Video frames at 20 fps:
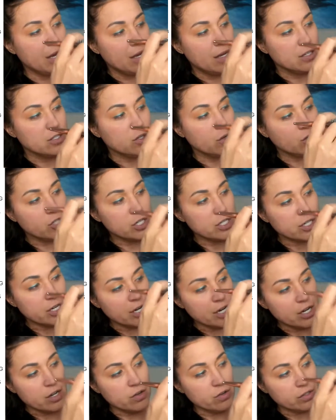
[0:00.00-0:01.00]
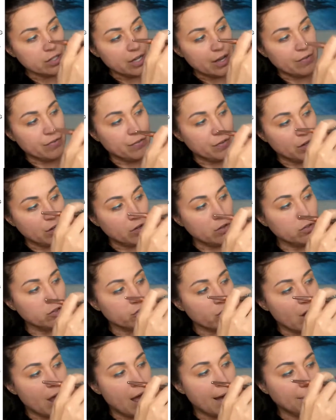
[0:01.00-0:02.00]
So we're just gonna use a few
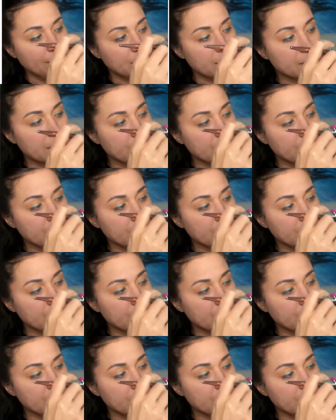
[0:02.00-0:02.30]
drops.